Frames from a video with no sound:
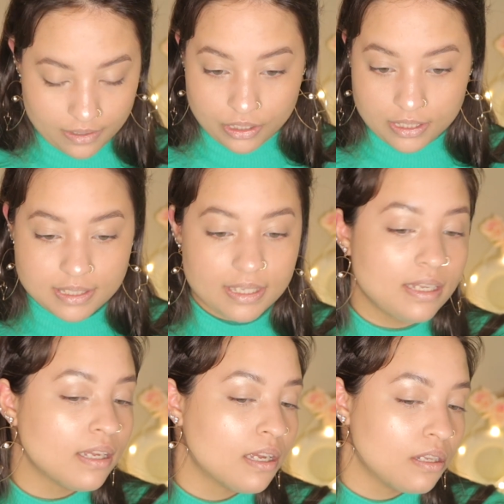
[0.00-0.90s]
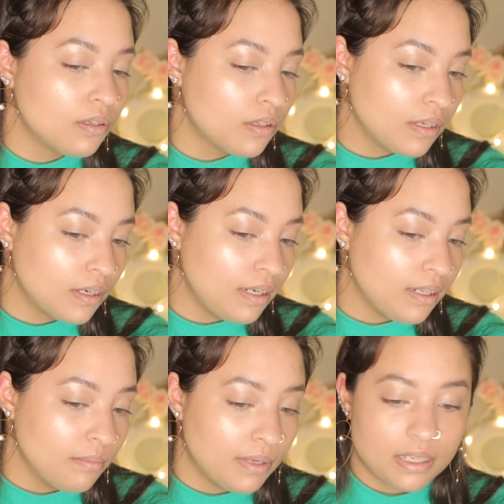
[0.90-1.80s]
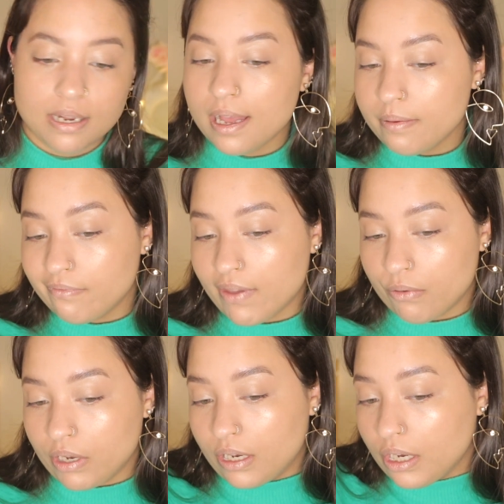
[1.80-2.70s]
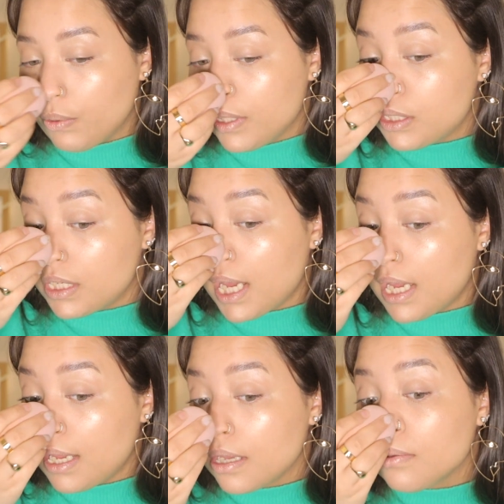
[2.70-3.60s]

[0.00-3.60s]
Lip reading: Honestly, I look like a tin man. I'm very glowy today.